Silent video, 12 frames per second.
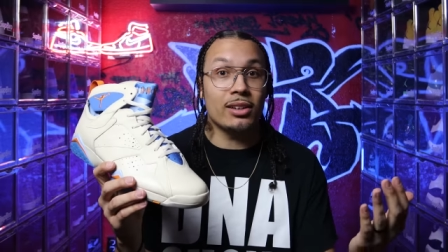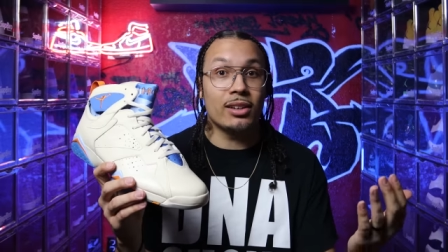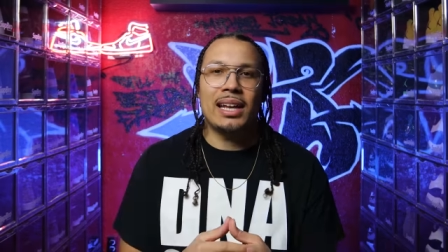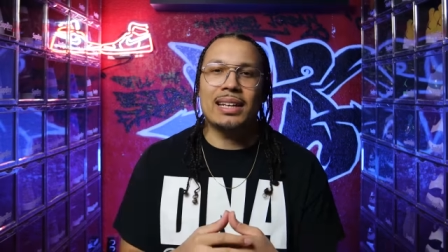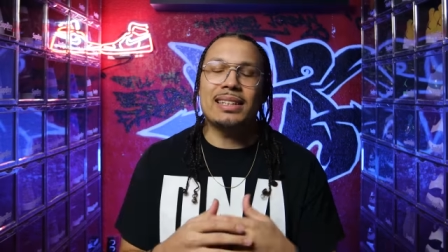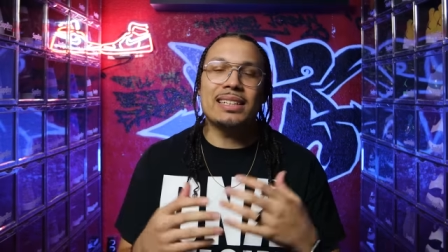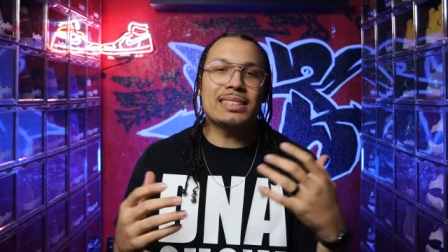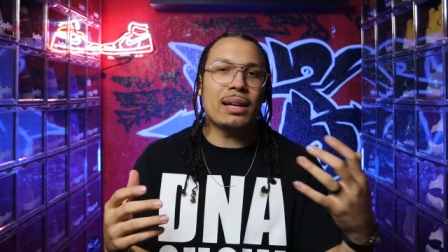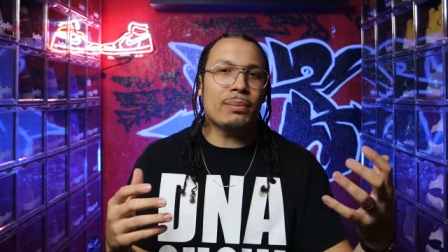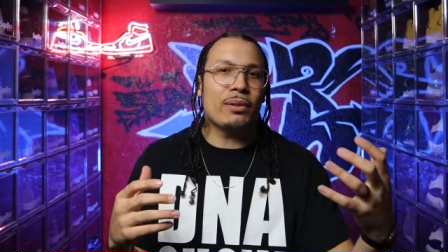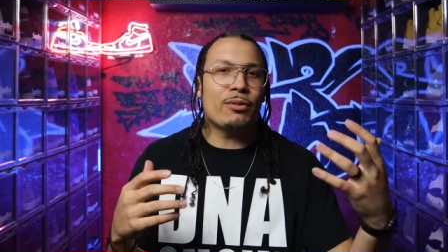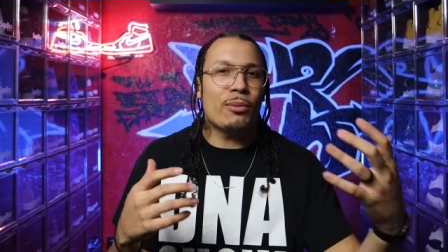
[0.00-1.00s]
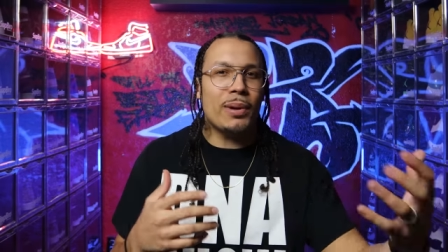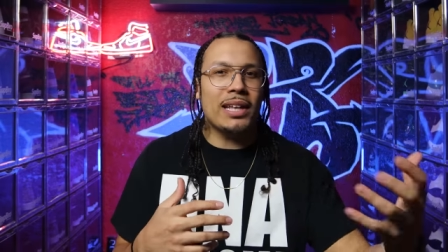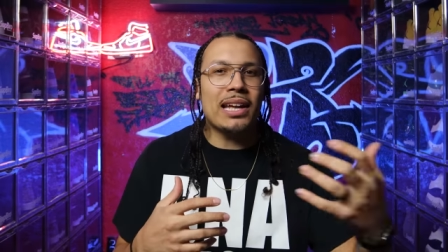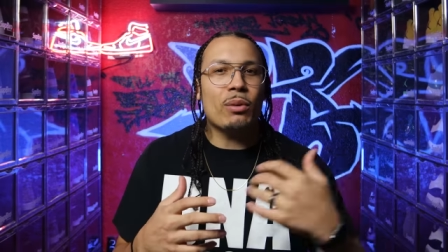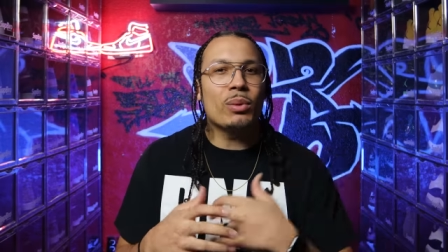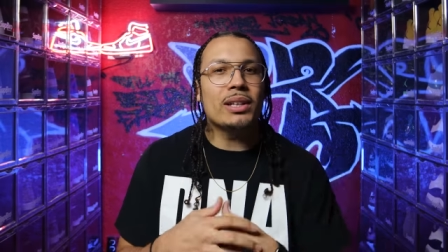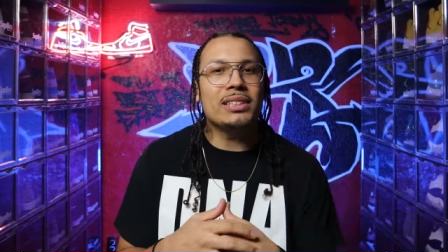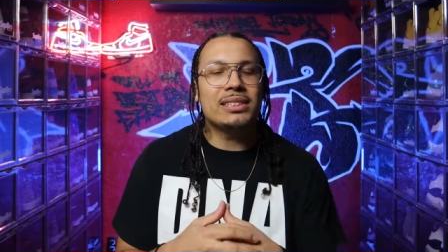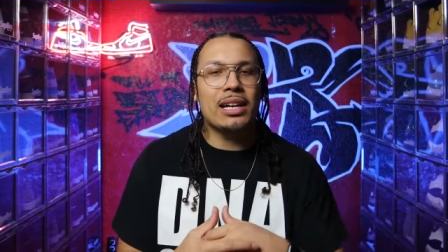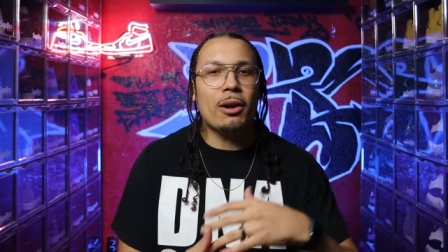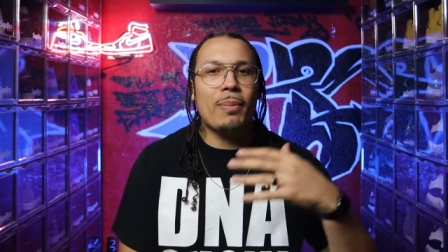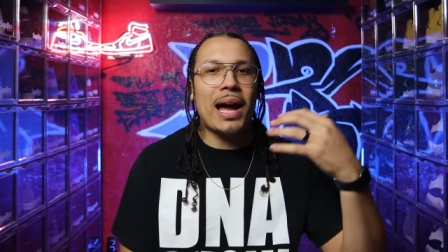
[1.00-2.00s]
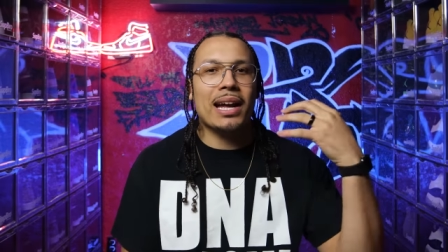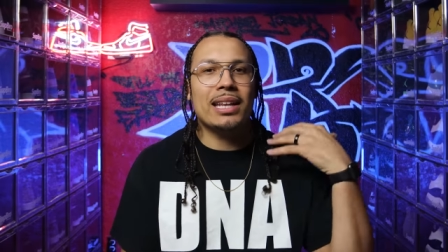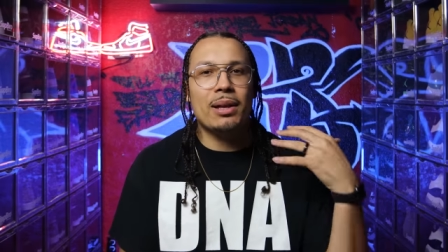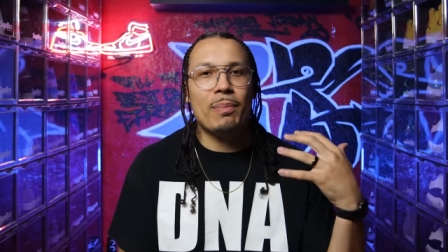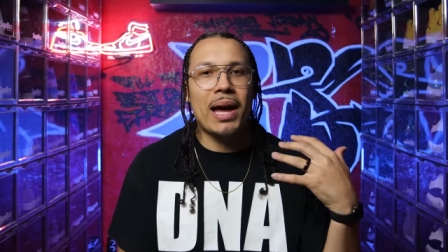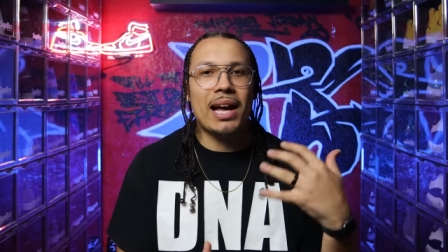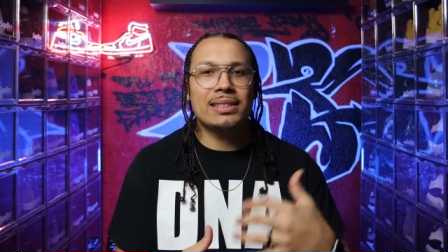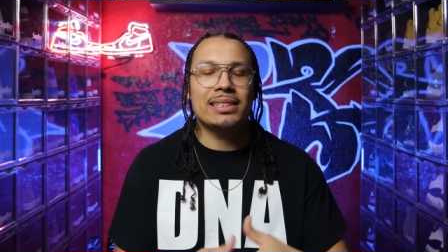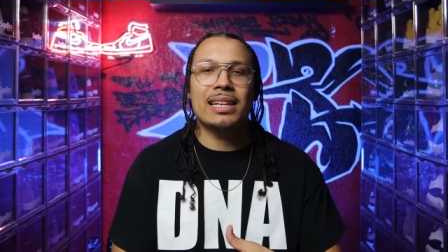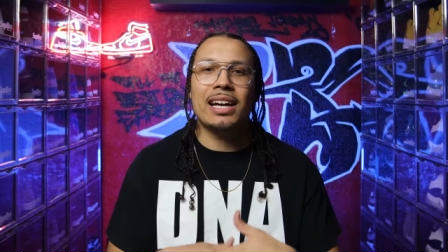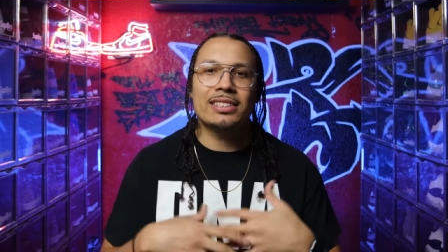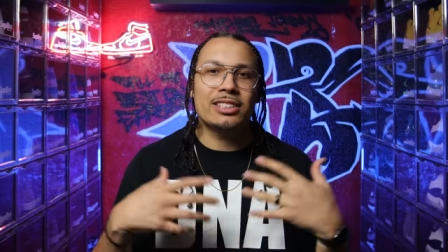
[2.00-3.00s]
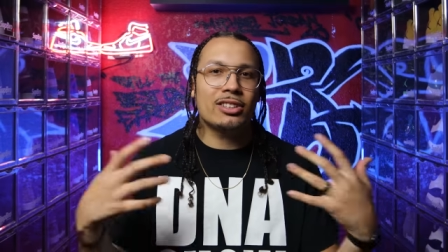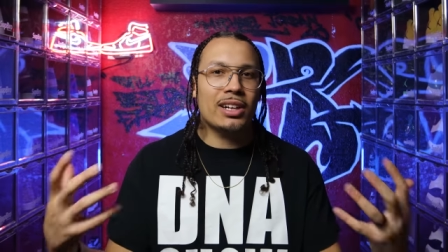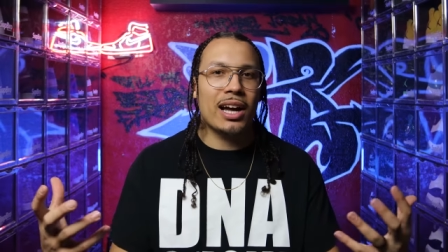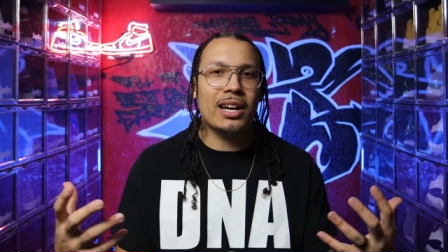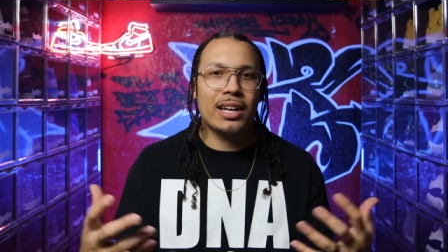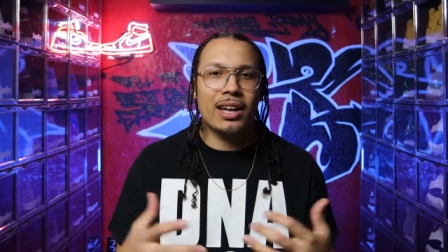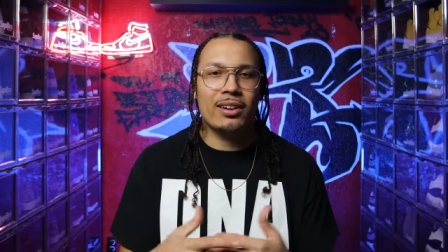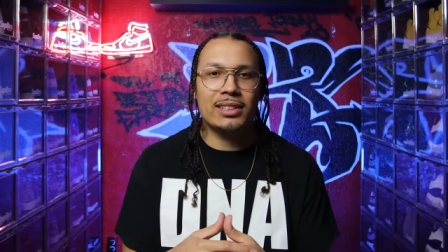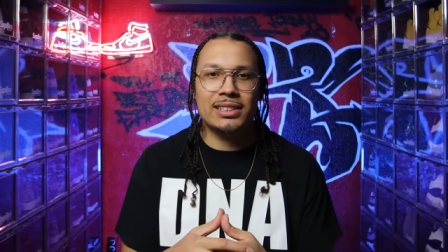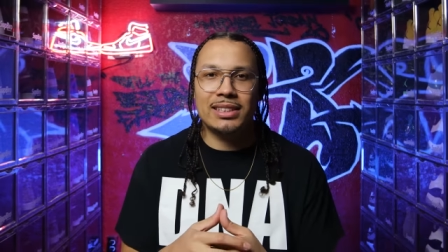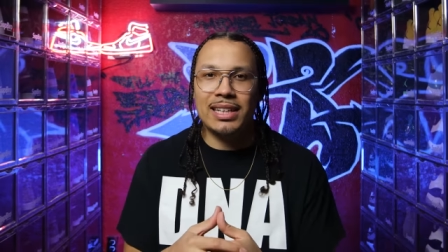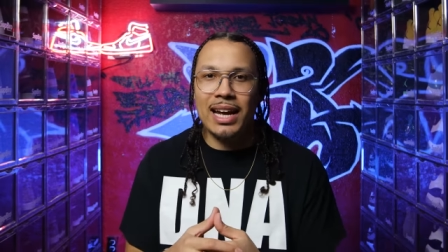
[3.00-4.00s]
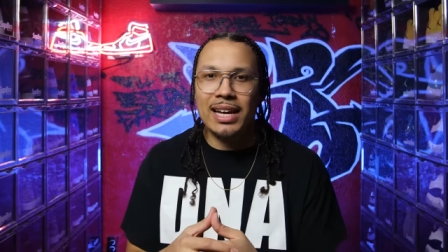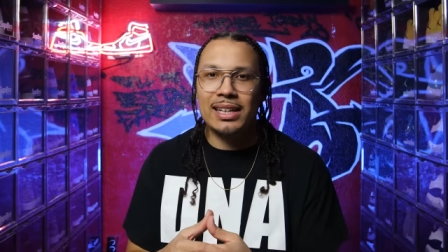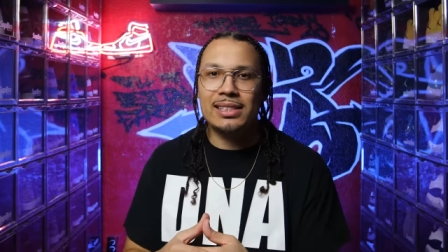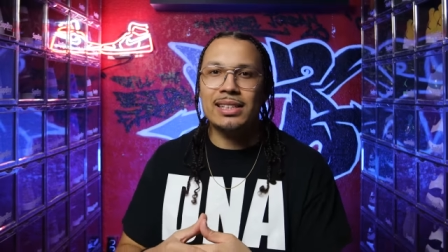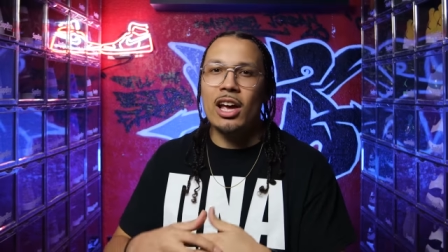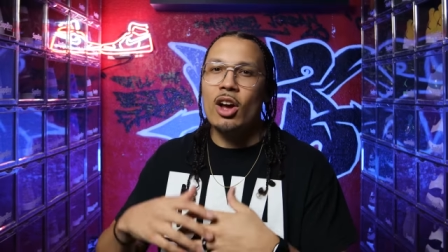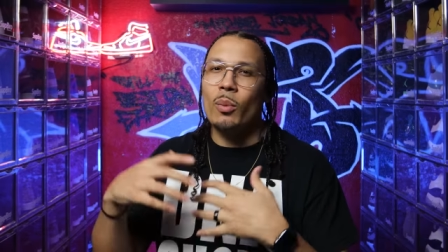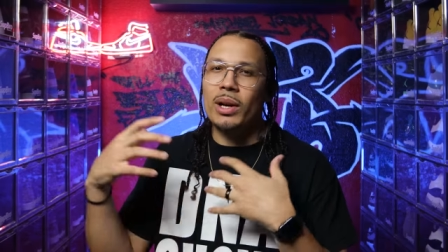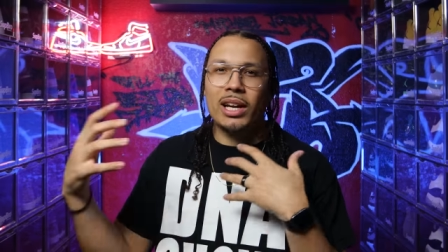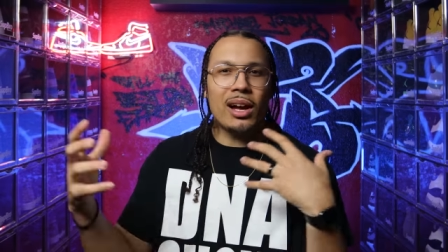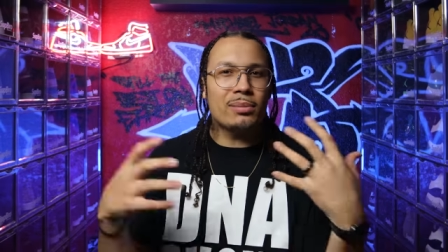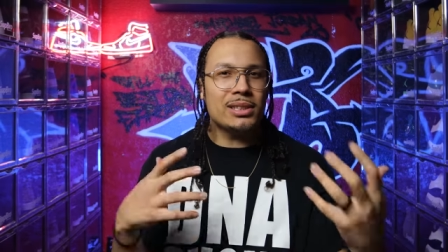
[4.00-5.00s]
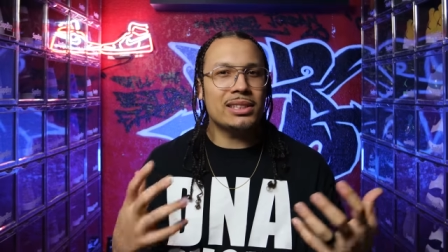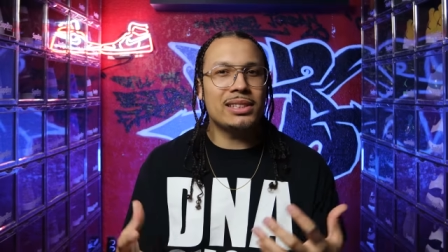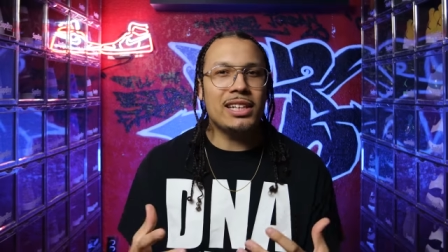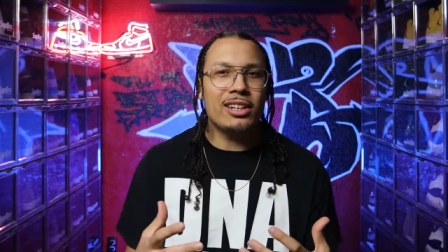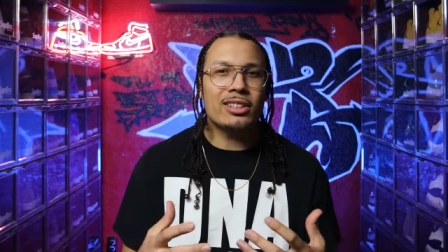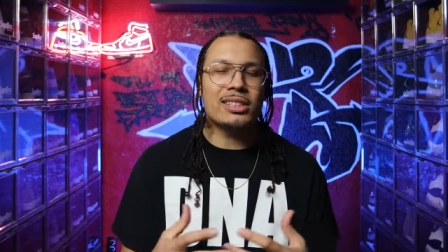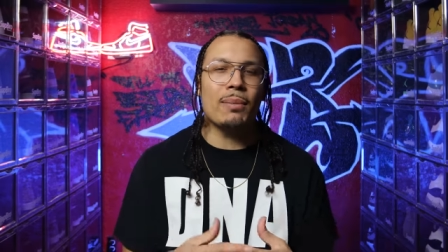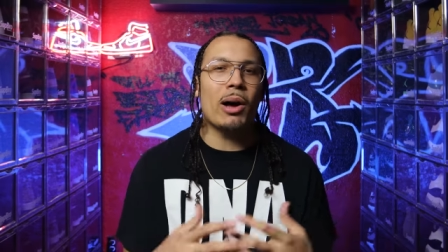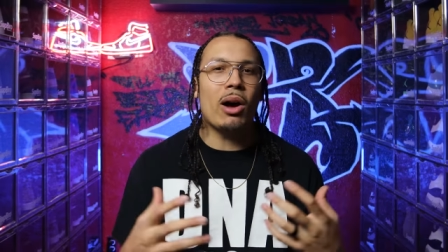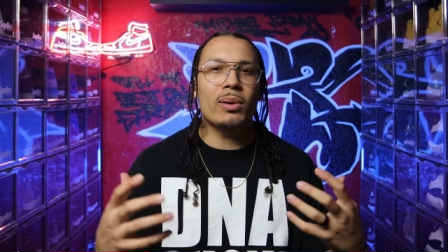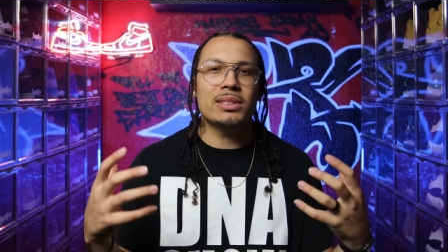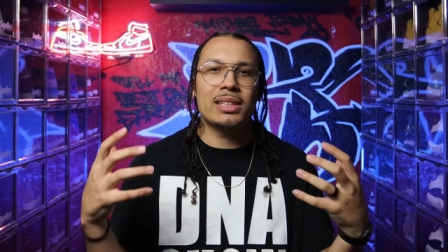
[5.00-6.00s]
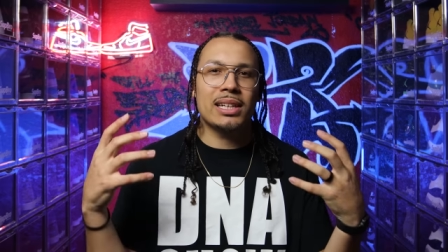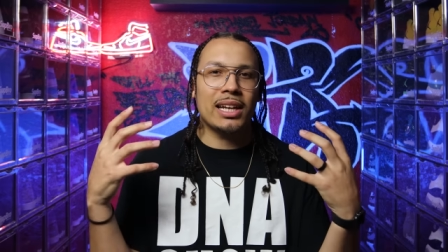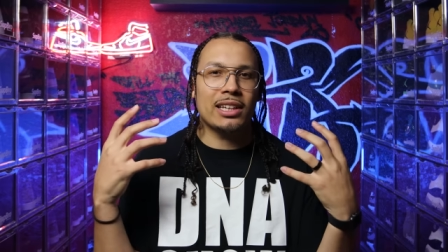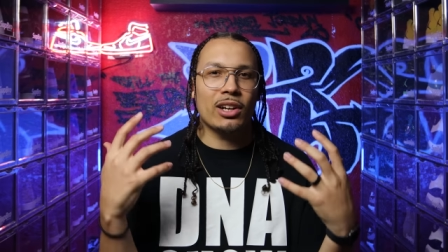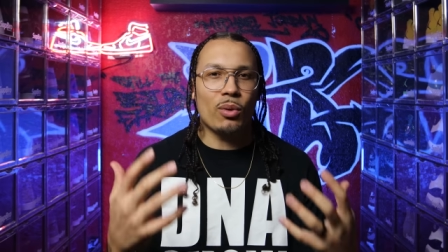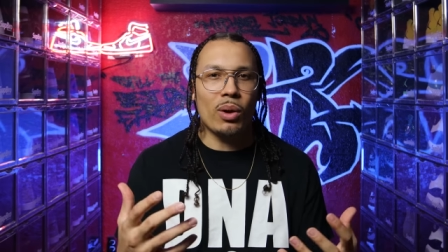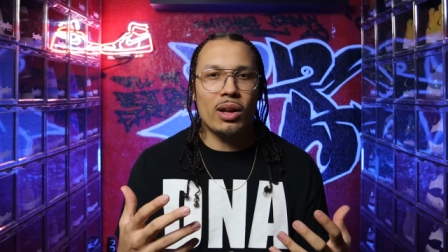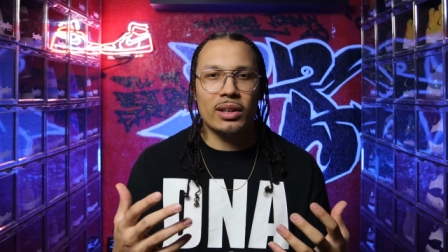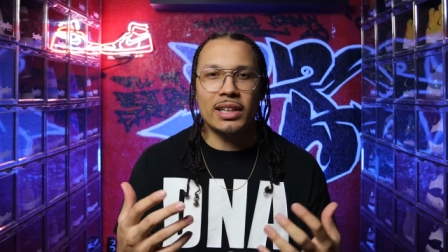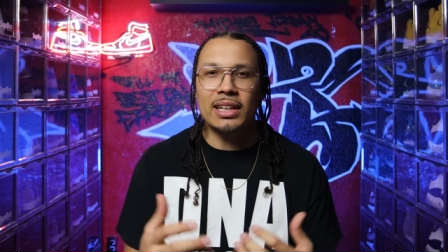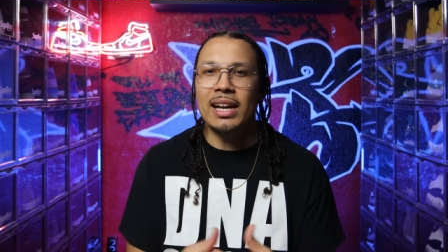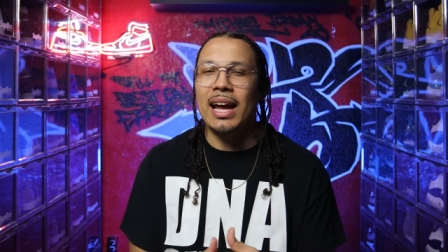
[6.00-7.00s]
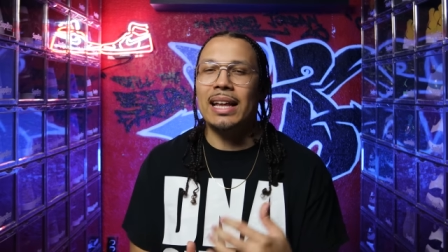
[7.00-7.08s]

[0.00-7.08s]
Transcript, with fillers: And I think something for me that really stuck back in the past that I still kind of carry today is when it comes to sneakers, I'm always looking at the quality.